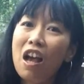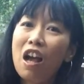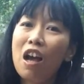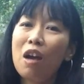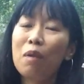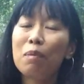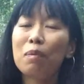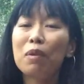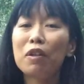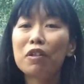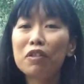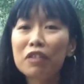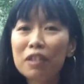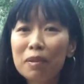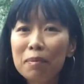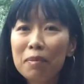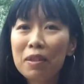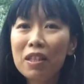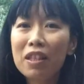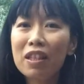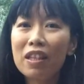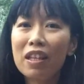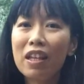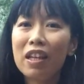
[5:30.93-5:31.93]
Um, what are some
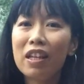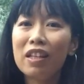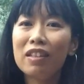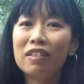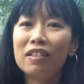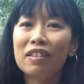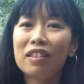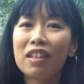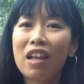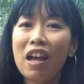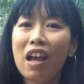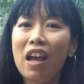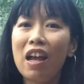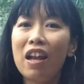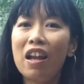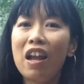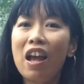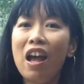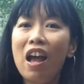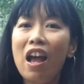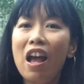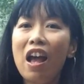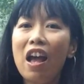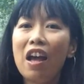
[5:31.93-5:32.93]
of the things that
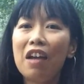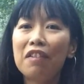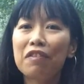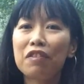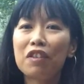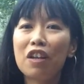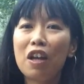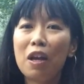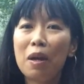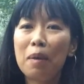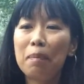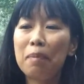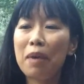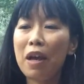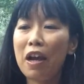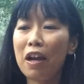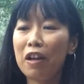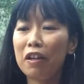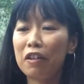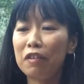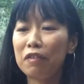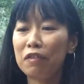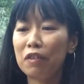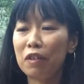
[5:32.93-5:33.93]
have come
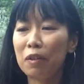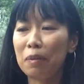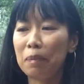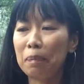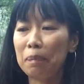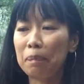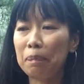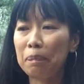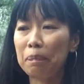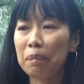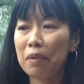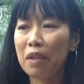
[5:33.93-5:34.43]
out of um,